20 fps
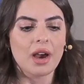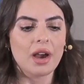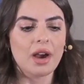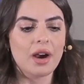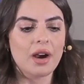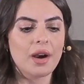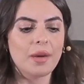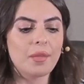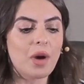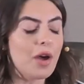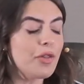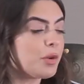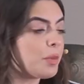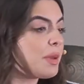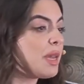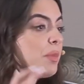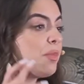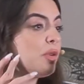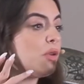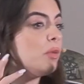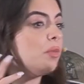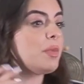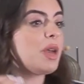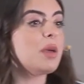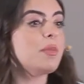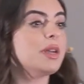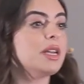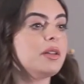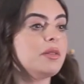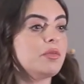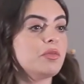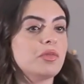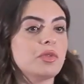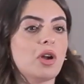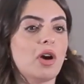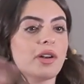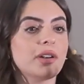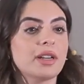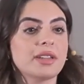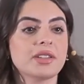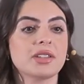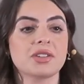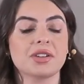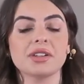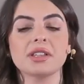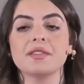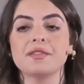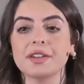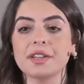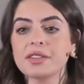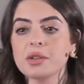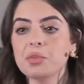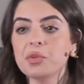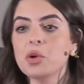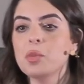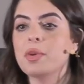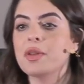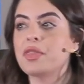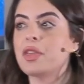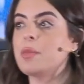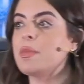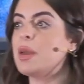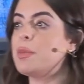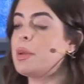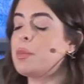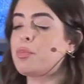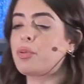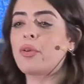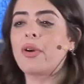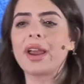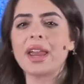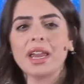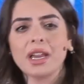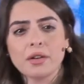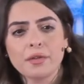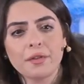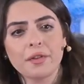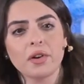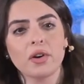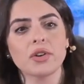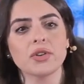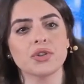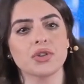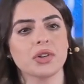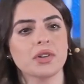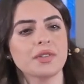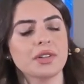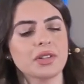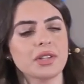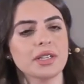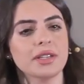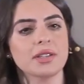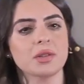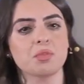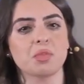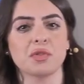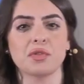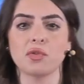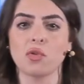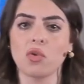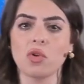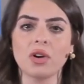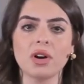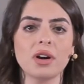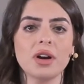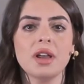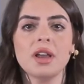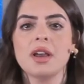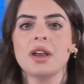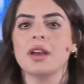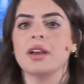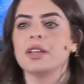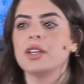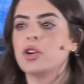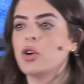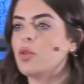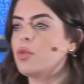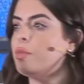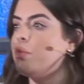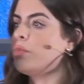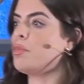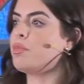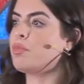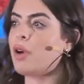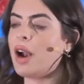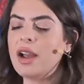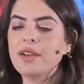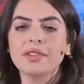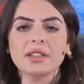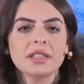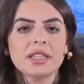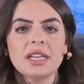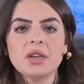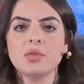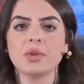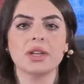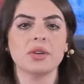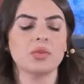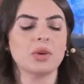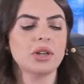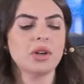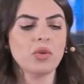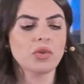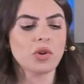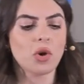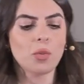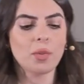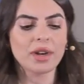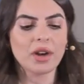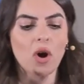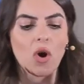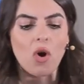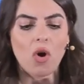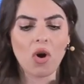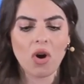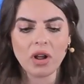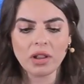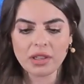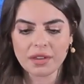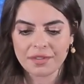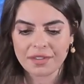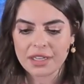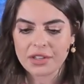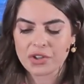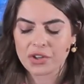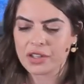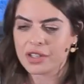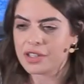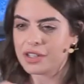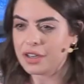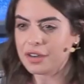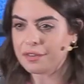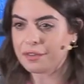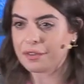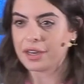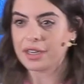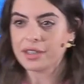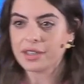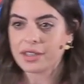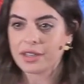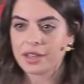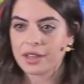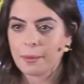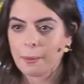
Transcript: um, other people may be not necessarily visible, but they may be praying for our services before, you know, privately. We, we don't know, but all of these are different